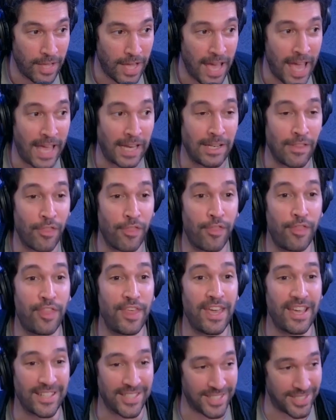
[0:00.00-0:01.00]
And
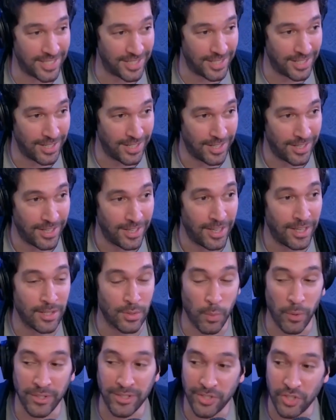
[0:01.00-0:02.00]
this
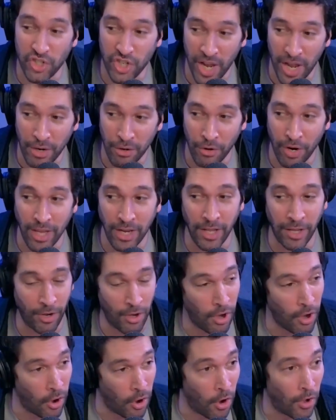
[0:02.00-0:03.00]
is what's generating
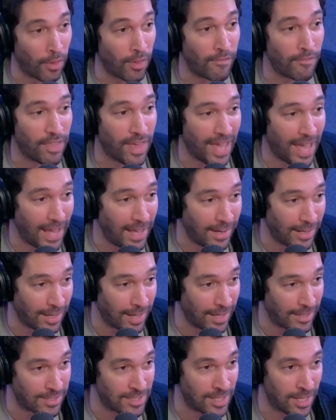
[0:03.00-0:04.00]
all of the hate
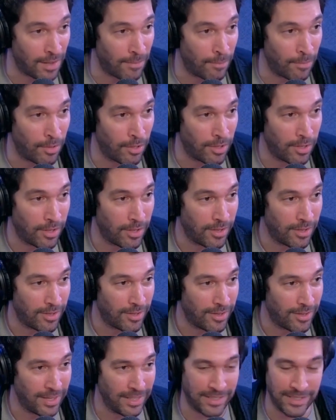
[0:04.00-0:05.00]
against him.
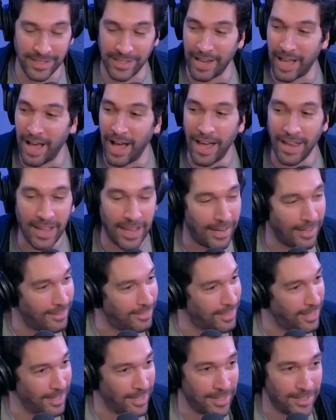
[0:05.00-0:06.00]
It's not
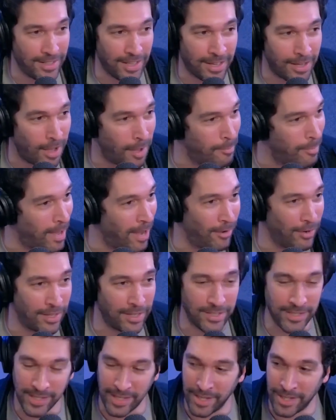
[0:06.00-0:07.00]
anything about
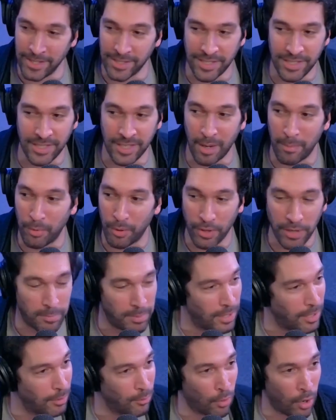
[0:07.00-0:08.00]
his his summary
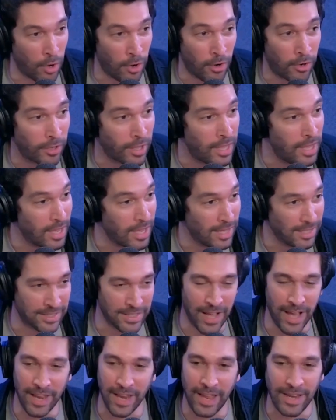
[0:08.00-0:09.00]
being wrong. It's
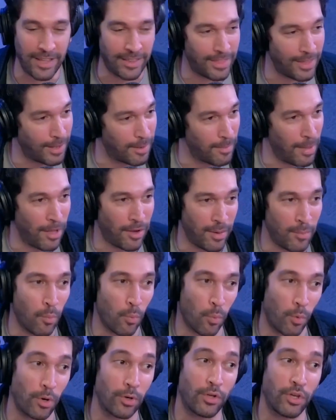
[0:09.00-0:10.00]
not anything about
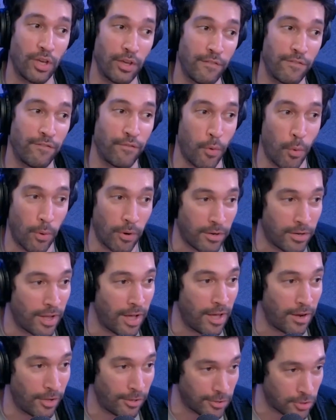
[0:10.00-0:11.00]
him working for
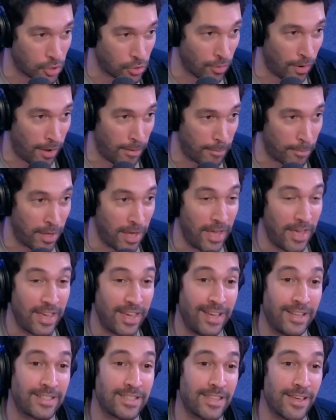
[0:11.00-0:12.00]
Donald Trump.
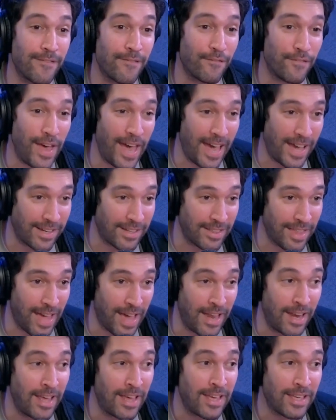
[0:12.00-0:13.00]
It's the fact
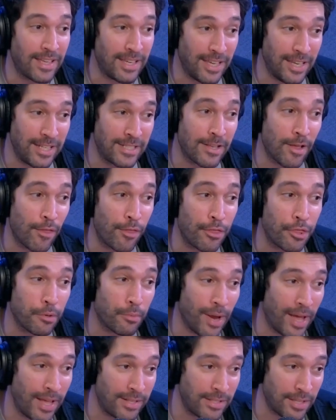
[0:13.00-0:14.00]
that he's a
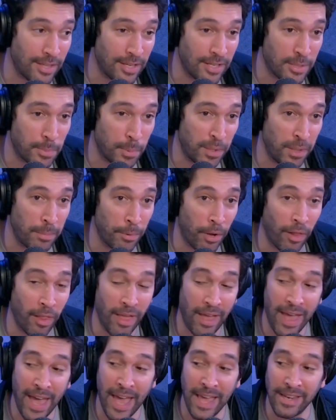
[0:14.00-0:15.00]
threat to these people.
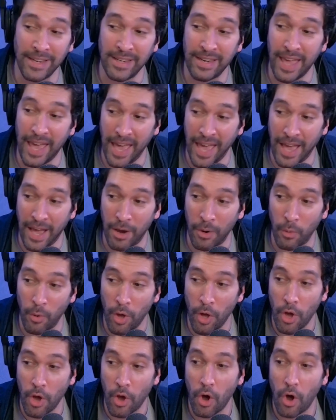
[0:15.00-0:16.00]
And now
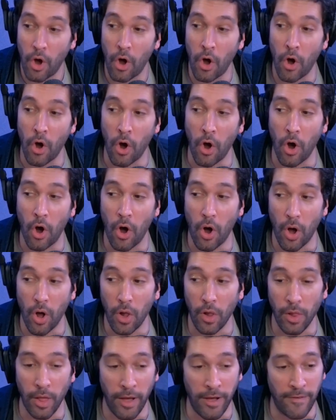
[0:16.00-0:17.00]

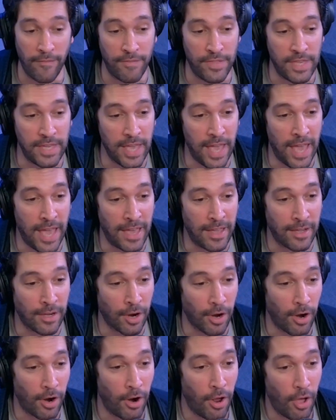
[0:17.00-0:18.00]
all of the
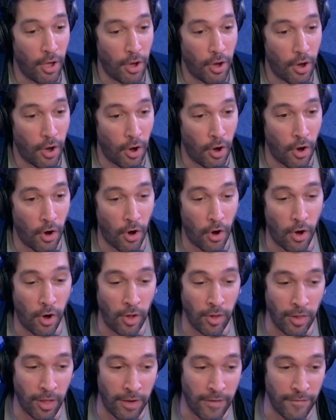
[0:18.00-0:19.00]
anger
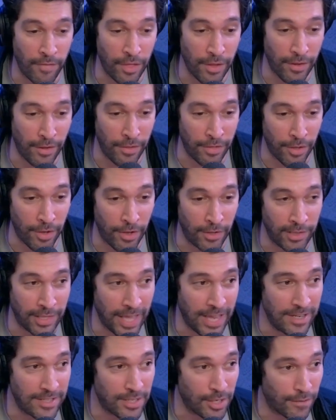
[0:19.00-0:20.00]
all of the the
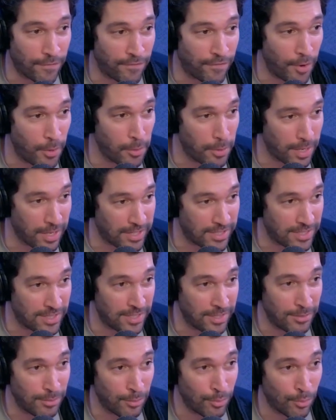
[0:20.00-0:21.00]
laser
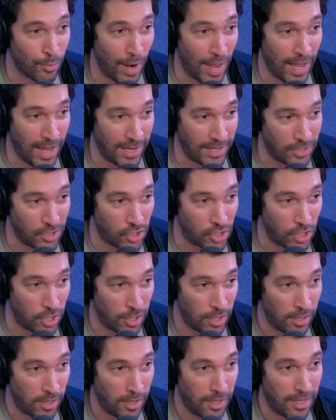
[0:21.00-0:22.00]
focus rage
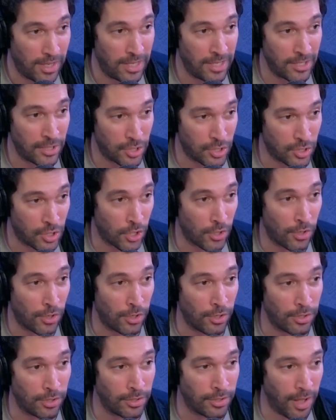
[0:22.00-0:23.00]
is
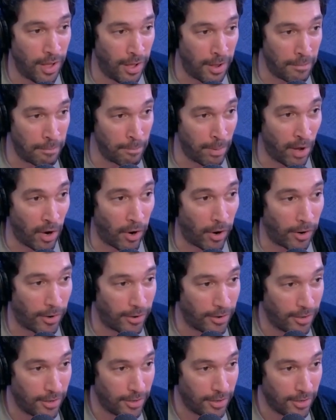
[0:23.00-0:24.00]
turned on
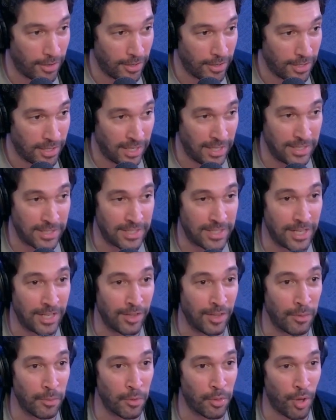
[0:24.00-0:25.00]
Barr. He's
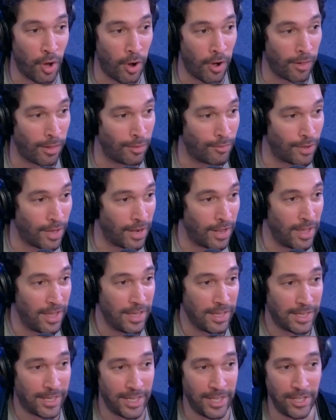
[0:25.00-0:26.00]
dealing with all of it.
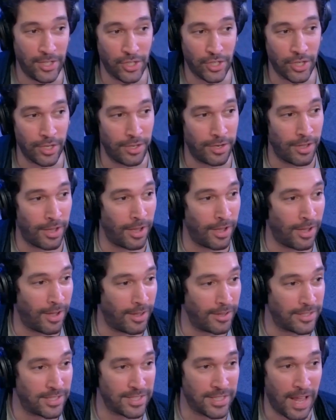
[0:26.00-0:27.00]
He should
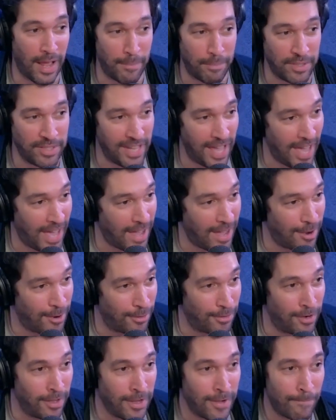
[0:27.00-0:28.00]
uh, step
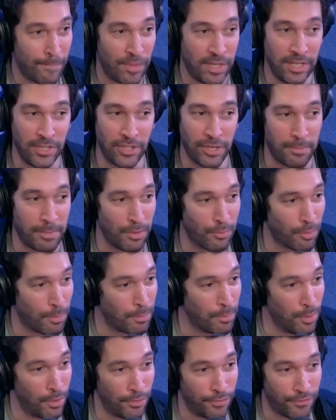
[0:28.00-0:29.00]
down. He should be
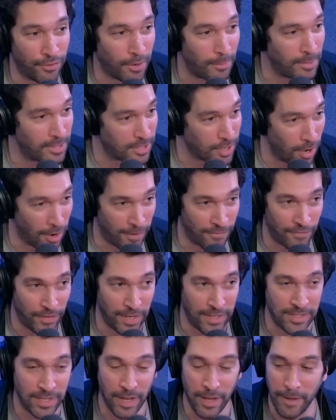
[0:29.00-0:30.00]
removed from his
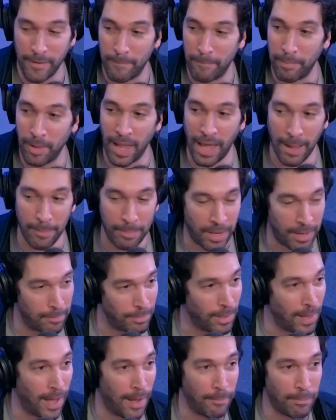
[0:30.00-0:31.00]
office. Blah blah
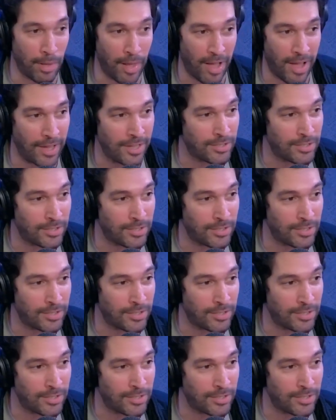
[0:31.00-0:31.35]
blah blah.